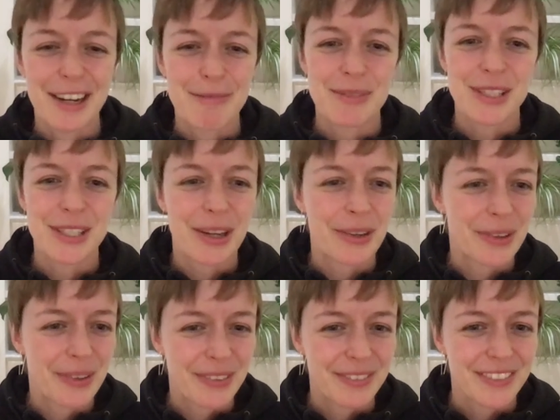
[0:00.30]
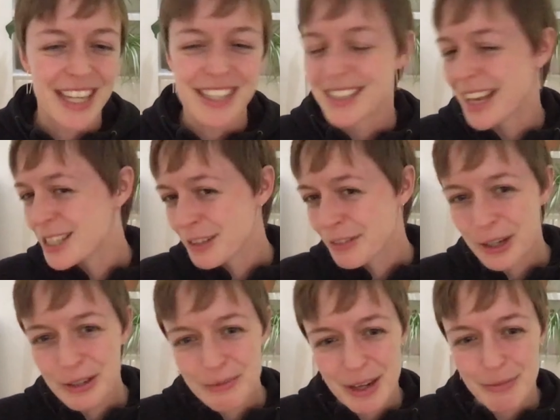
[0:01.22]
So yes, as you've
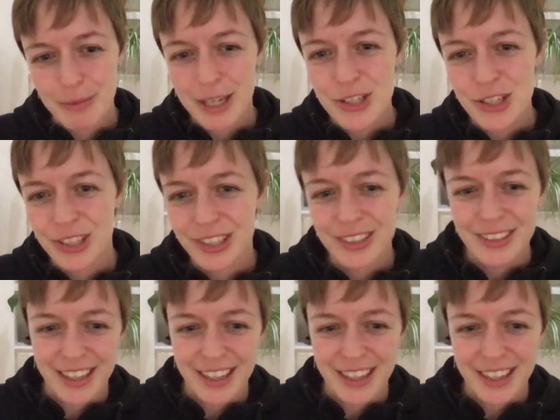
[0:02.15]
heard, I'm Rachel.